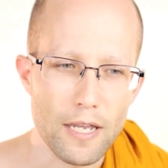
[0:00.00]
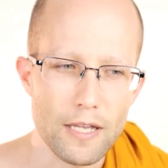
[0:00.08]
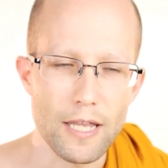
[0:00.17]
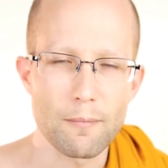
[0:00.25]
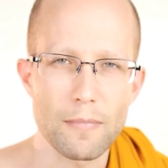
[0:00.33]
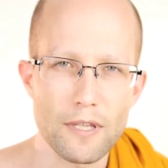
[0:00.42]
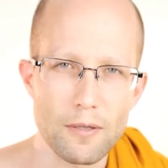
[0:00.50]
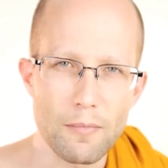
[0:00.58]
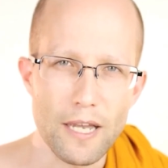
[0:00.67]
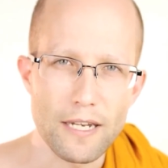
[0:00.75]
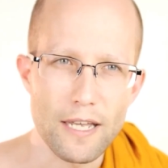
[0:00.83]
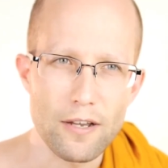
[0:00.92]
clamping the
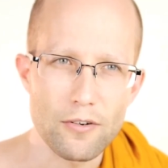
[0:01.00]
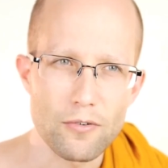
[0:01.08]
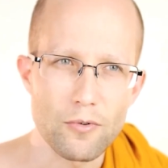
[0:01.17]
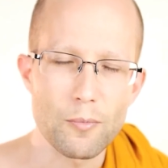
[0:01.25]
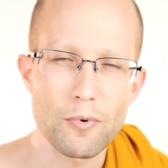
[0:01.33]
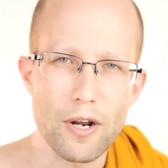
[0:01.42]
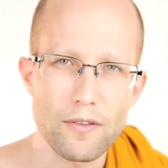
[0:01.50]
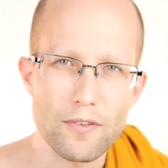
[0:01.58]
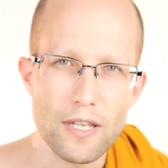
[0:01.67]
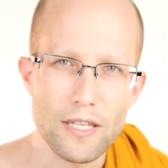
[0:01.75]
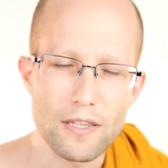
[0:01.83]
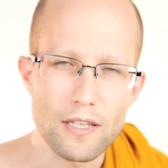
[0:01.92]
mind down or repressing